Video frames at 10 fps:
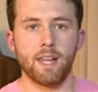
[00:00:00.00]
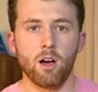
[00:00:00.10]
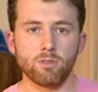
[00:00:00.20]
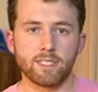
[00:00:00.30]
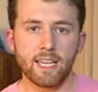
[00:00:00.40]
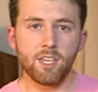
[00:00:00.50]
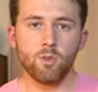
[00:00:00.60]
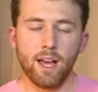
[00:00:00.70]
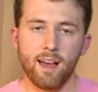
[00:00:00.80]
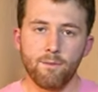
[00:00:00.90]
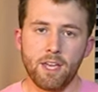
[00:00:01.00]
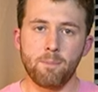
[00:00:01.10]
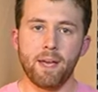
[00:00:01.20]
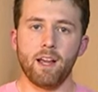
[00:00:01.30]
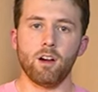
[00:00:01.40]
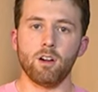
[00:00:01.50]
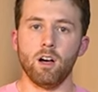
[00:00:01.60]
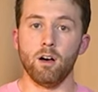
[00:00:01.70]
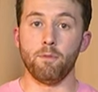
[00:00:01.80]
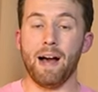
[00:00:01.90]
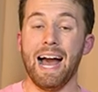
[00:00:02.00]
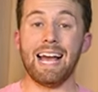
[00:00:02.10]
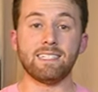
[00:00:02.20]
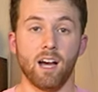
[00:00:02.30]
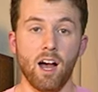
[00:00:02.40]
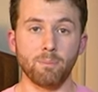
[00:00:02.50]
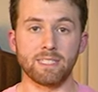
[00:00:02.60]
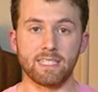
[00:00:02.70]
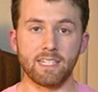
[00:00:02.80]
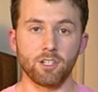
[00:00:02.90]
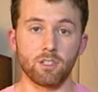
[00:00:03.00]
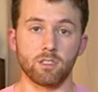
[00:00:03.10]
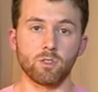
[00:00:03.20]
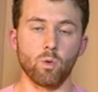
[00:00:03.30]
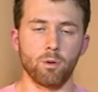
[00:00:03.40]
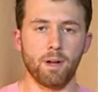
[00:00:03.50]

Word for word: Now, say you have a pair of high top sneakers or a